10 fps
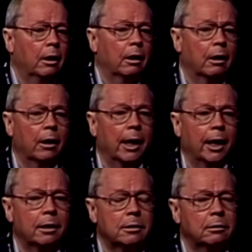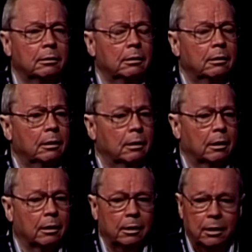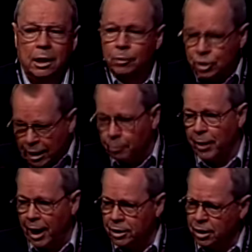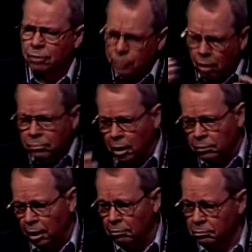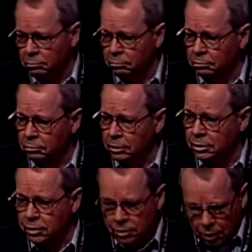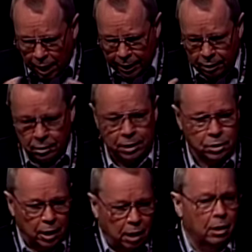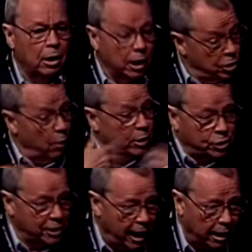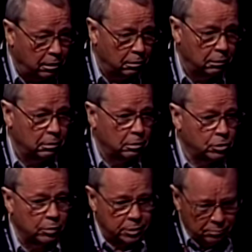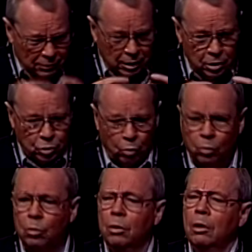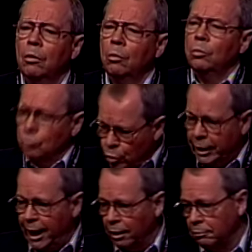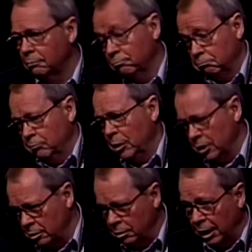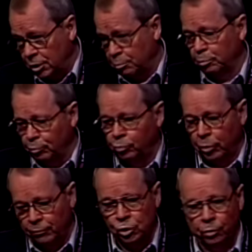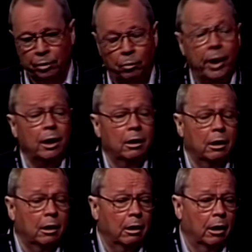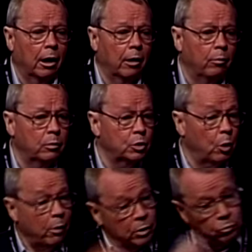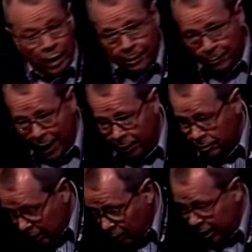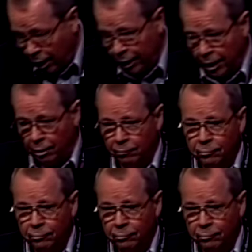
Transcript: Uh, and uh, he would send it back saying, no, no, no. This is not it. That's not, that's not what you said. So, so do it again in a nice professorial way. Uh, so I would write it back, send it down again.